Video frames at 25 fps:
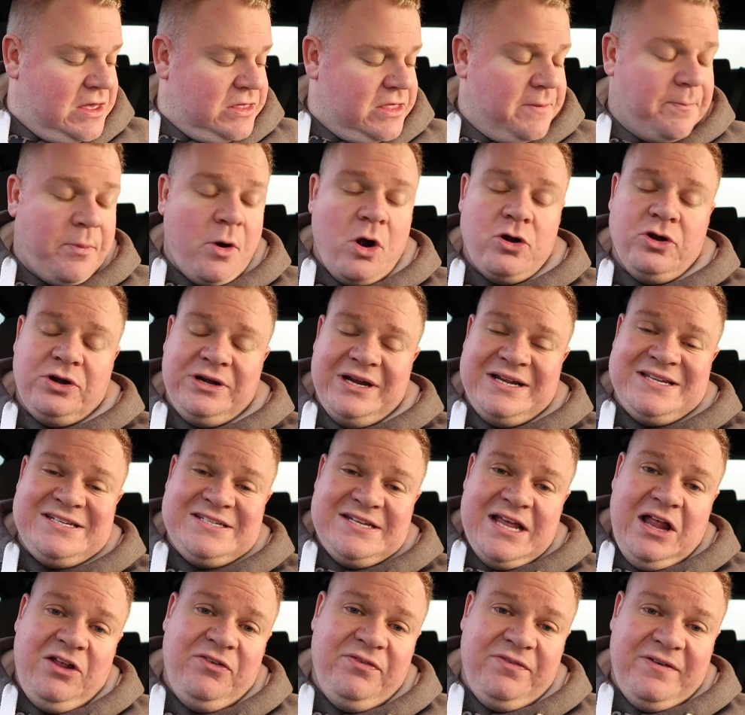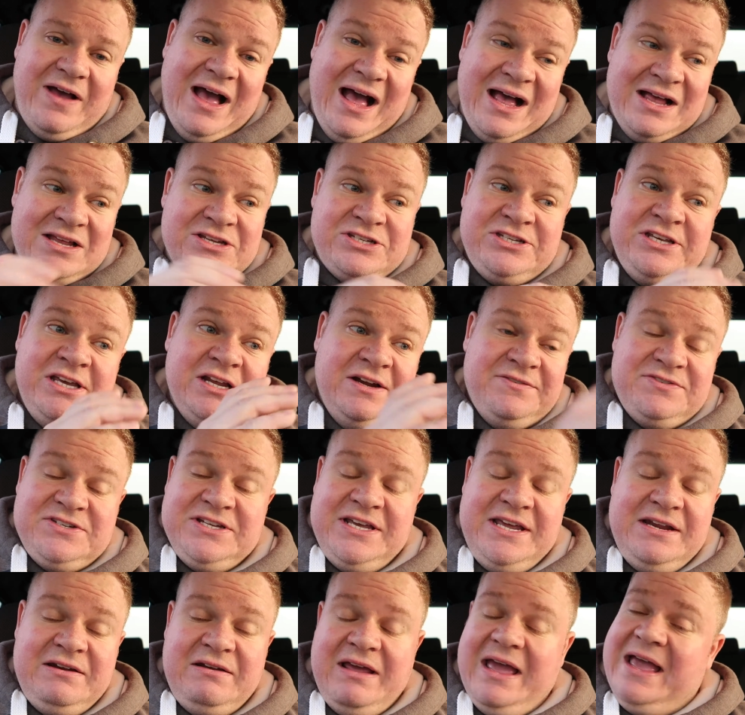The product itself, as you'll have
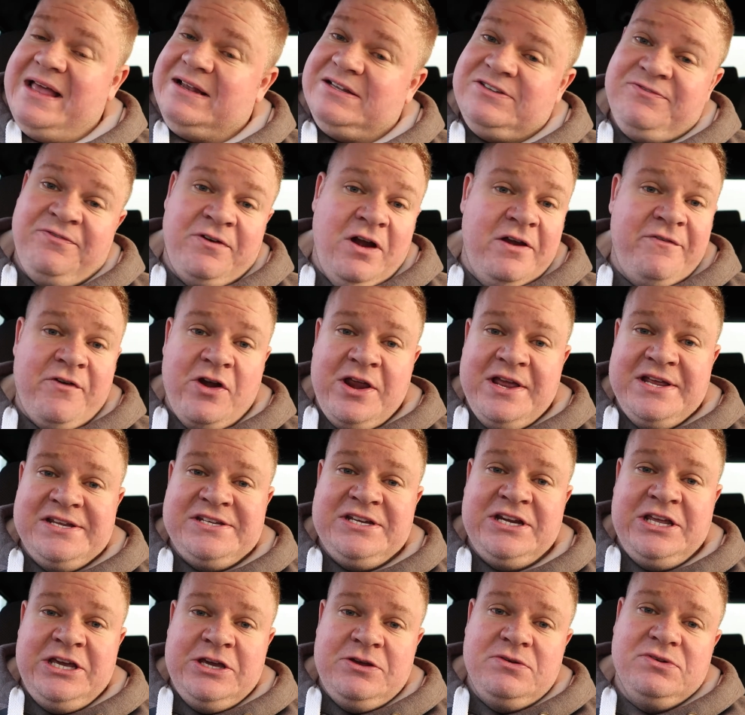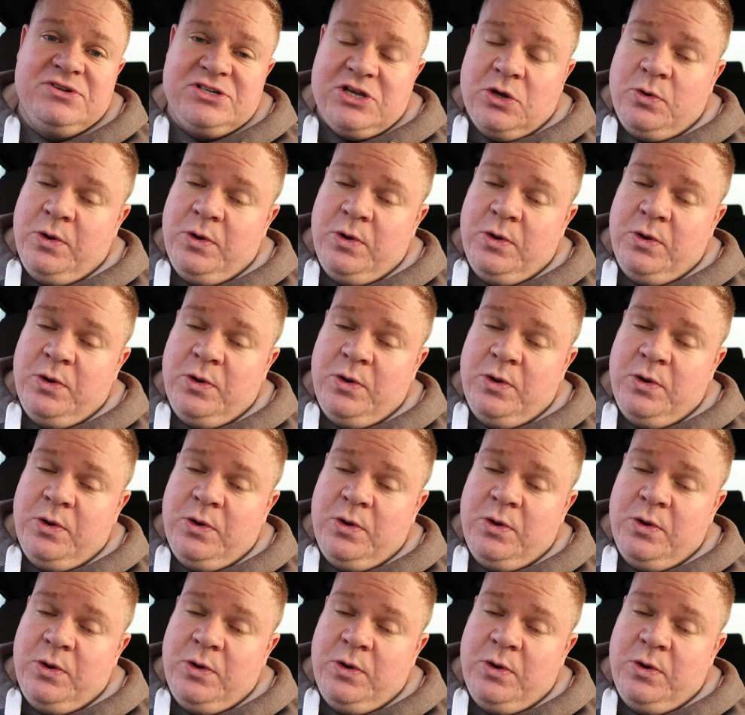seen, it's very, very easy to use.